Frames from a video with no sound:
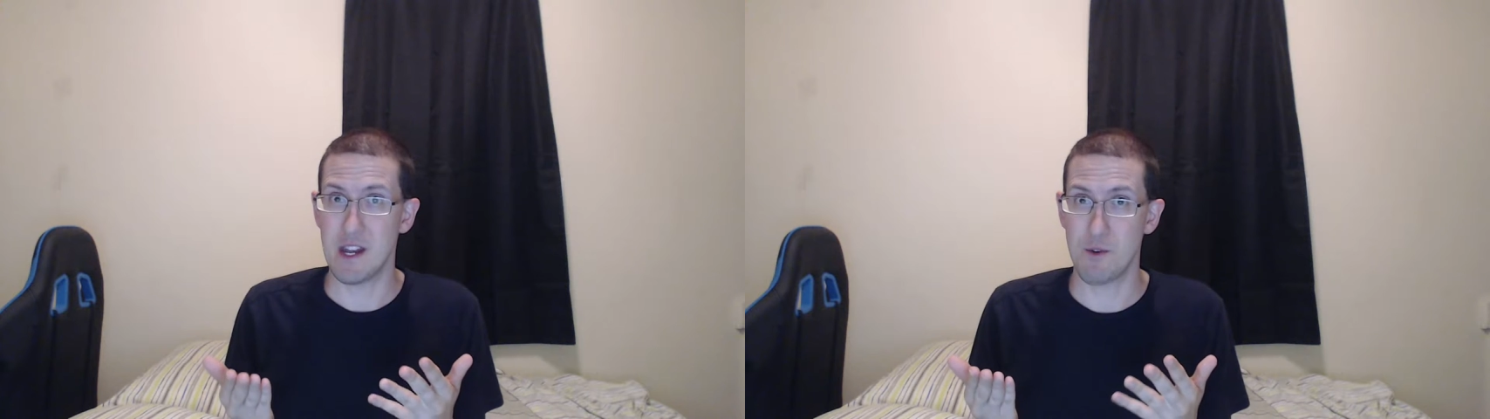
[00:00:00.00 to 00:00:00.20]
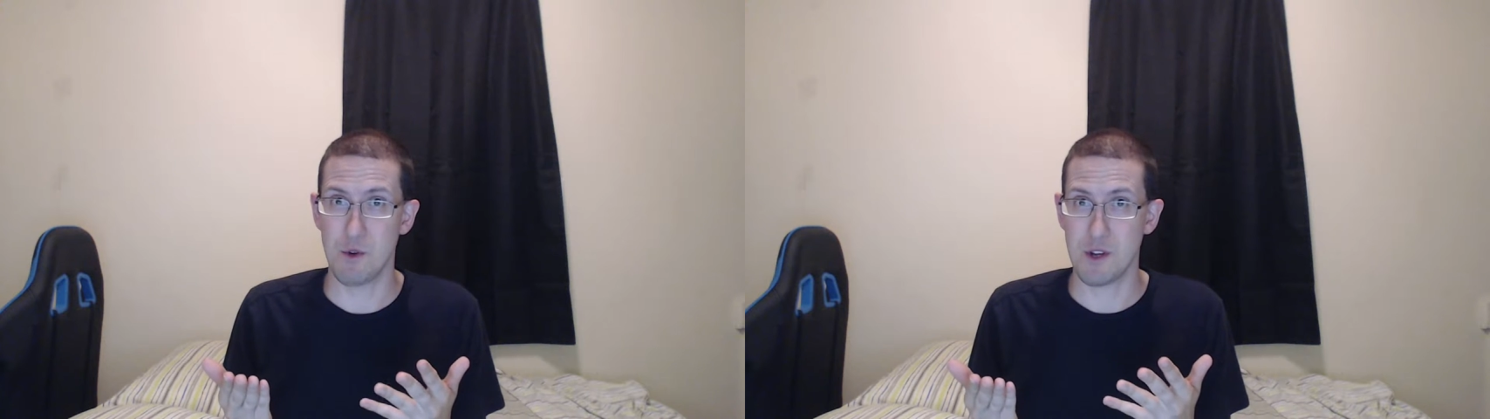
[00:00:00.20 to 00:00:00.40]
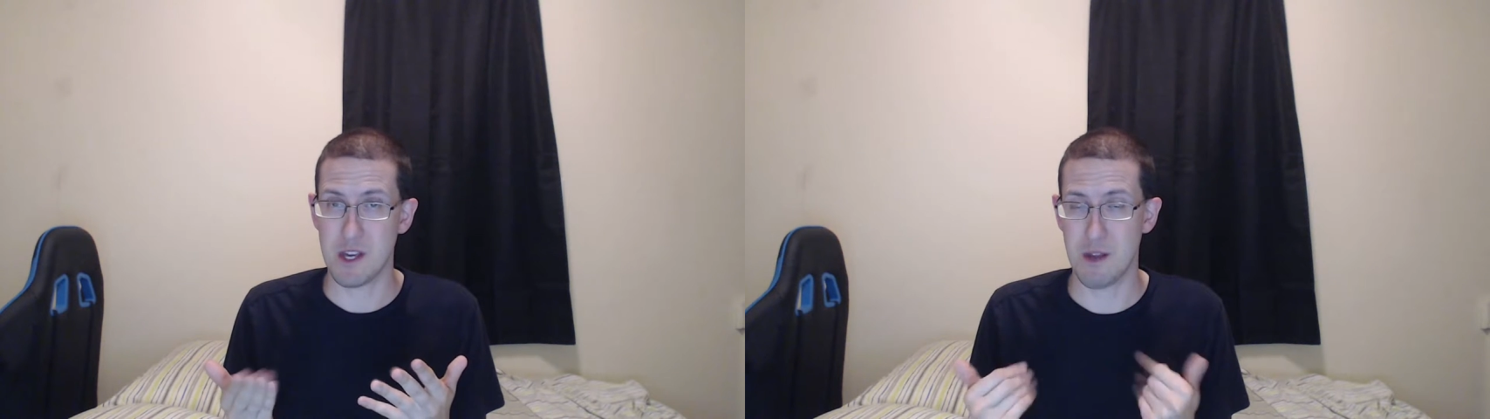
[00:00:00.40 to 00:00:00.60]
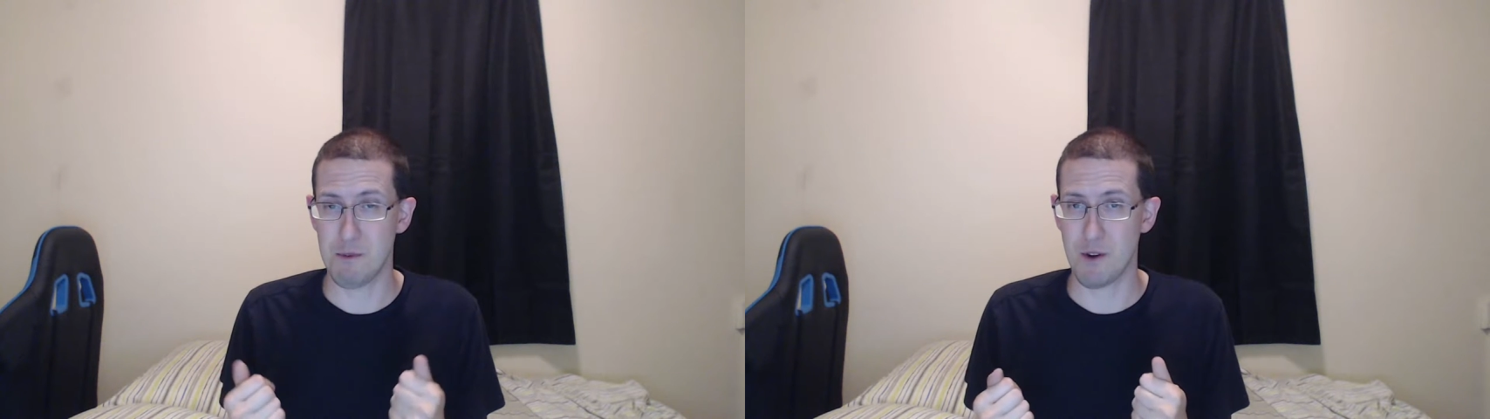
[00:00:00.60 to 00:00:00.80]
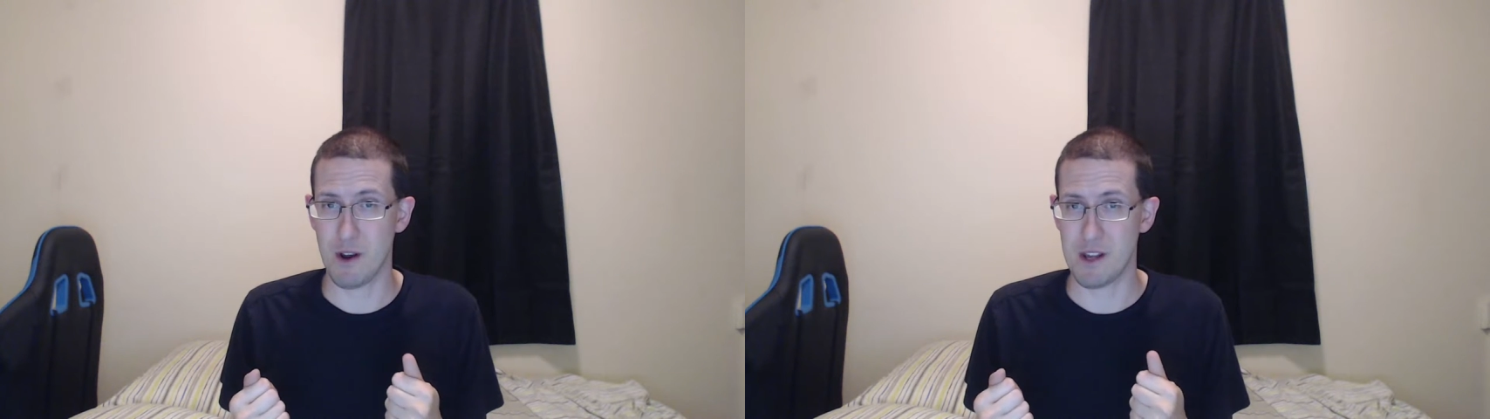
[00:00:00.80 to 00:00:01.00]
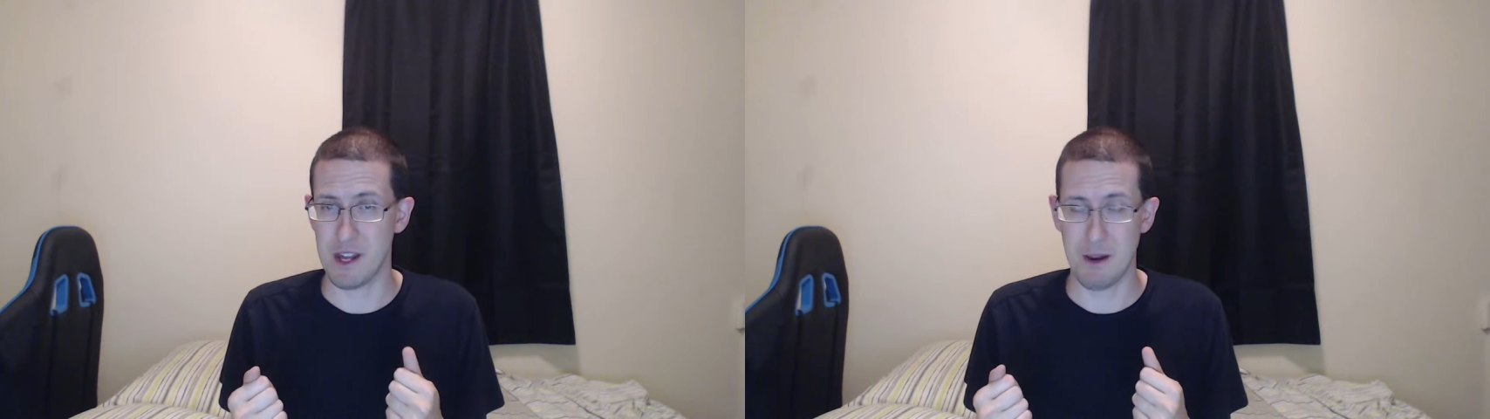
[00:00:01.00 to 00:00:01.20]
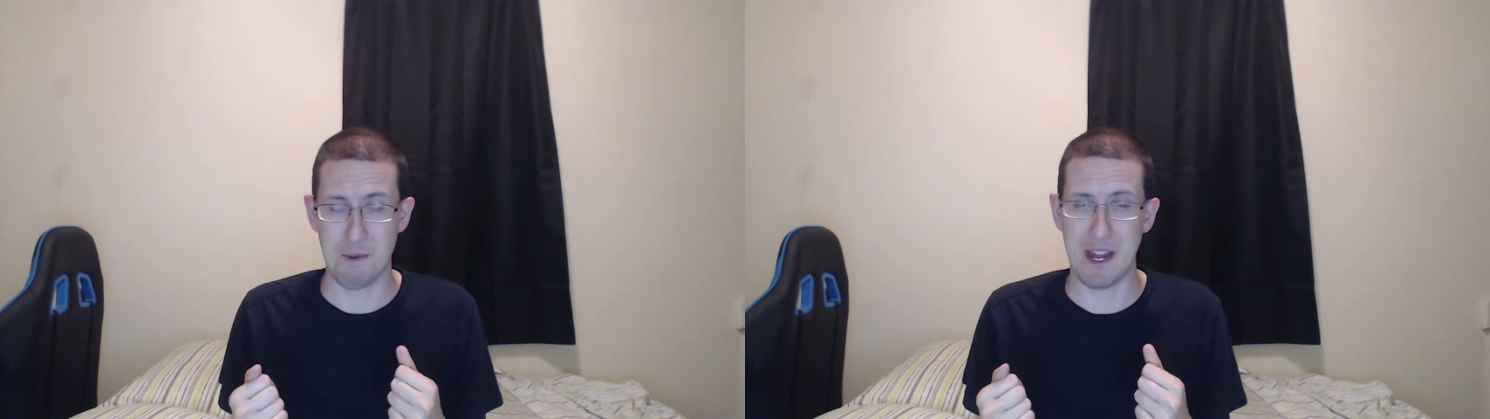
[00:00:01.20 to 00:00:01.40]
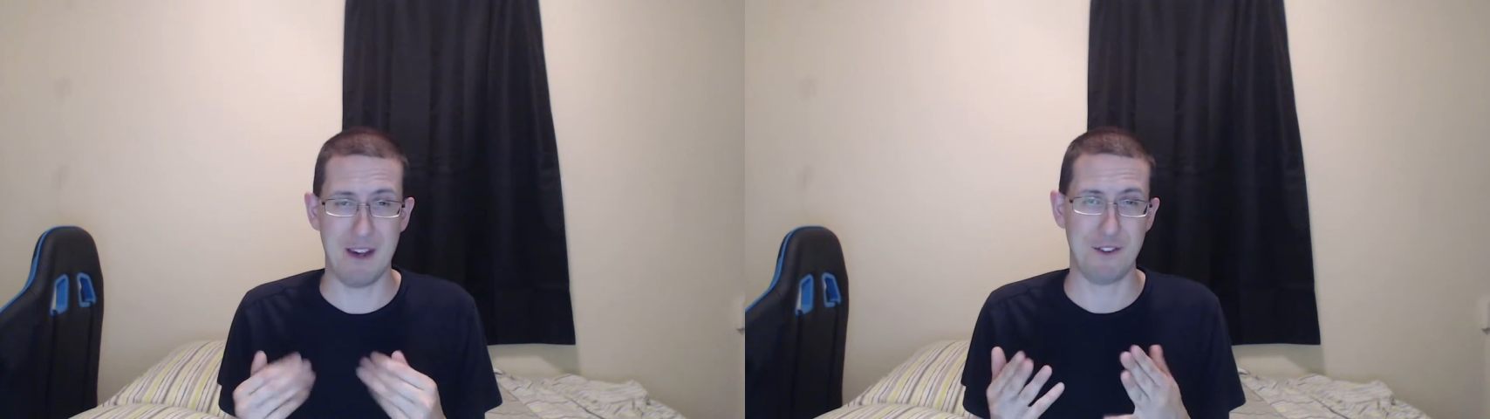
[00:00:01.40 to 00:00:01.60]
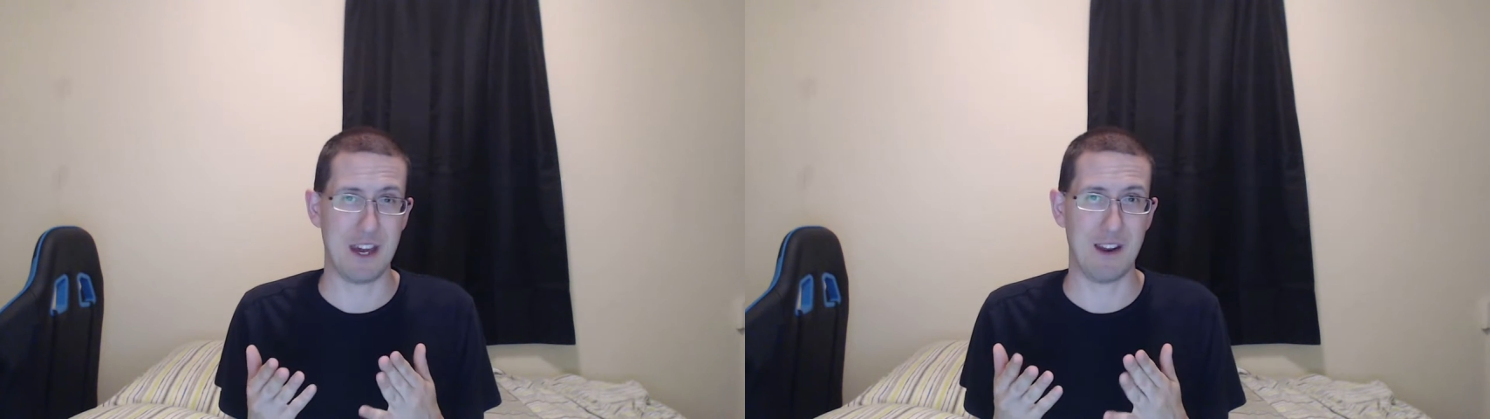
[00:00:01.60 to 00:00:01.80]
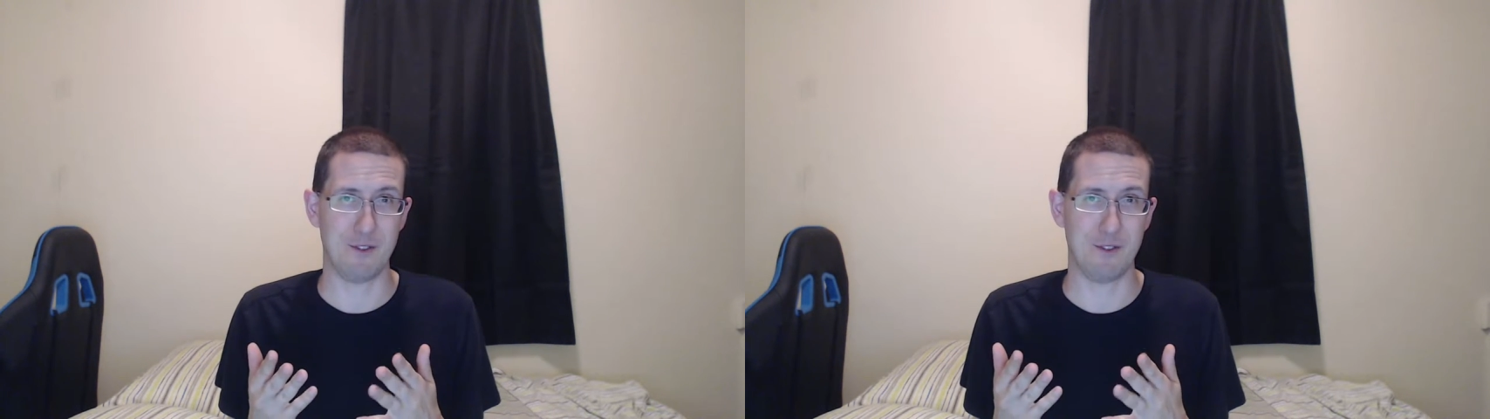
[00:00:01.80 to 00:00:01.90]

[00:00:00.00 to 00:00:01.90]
It really can be great again. I'm not advocating